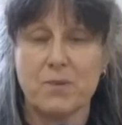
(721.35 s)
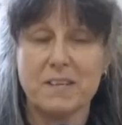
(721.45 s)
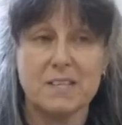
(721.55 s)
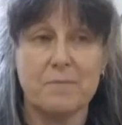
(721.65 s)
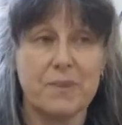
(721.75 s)

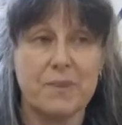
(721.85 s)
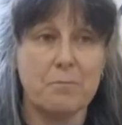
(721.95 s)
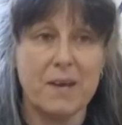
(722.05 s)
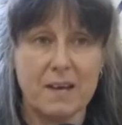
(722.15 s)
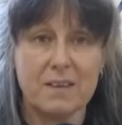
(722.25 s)
bring something
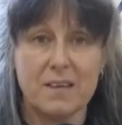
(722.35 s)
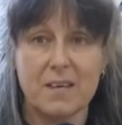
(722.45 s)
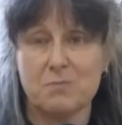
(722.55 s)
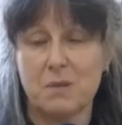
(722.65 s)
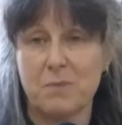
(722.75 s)
back that
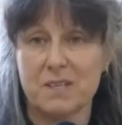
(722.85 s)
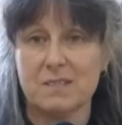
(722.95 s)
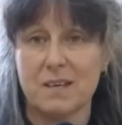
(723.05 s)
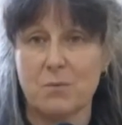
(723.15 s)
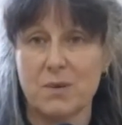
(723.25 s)
has been
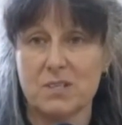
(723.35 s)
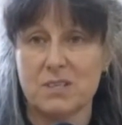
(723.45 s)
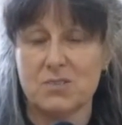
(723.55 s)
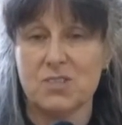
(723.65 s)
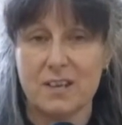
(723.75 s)
missing,
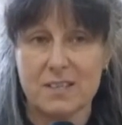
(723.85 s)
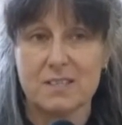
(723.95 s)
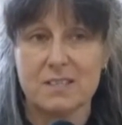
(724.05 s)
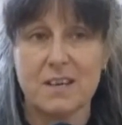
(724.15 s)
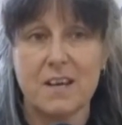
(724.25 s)
which is
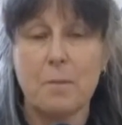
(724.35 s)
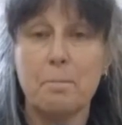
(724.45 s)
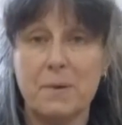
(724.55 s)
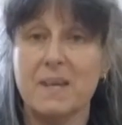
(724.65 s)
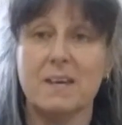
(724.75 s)
just
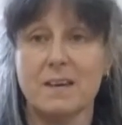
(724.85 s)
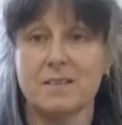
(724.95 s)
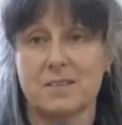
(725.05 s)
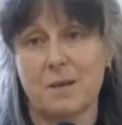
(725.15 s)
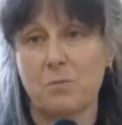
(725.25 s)

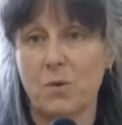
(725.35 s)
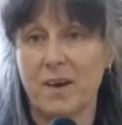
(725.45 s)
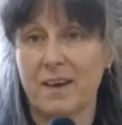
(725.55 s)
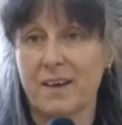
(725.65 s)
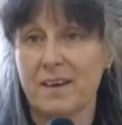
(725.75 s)
being
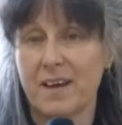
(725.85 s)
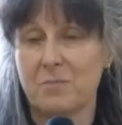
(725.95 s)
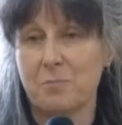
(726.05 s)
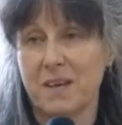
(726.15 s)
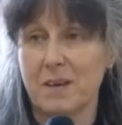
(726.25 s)
somewhere
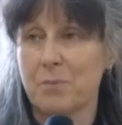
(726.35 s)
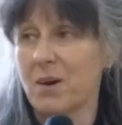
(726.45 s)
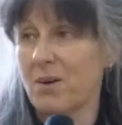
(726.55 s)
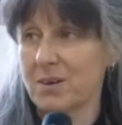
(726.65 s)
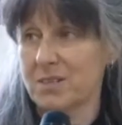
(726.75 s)
and being
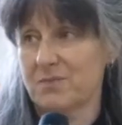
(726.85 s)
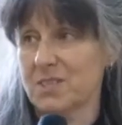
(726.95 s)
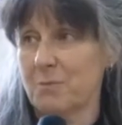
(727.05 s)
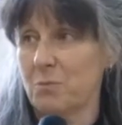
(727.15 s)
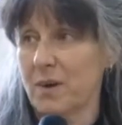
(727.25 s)
part of
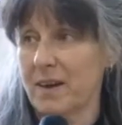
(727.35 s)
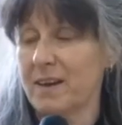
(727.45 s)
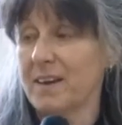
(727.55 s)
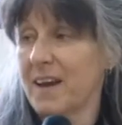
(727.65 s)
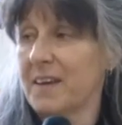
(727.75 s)
somewhere.
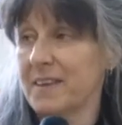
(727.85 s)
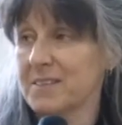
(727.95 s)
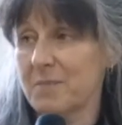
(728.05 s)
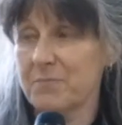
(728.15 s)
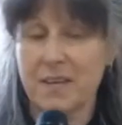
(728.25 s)
And
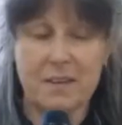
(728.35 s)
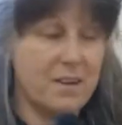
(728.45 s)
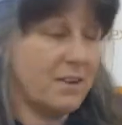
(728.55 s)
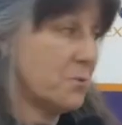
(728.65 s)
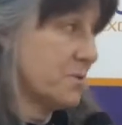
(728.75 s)
that's something
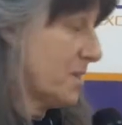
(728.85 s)
that I've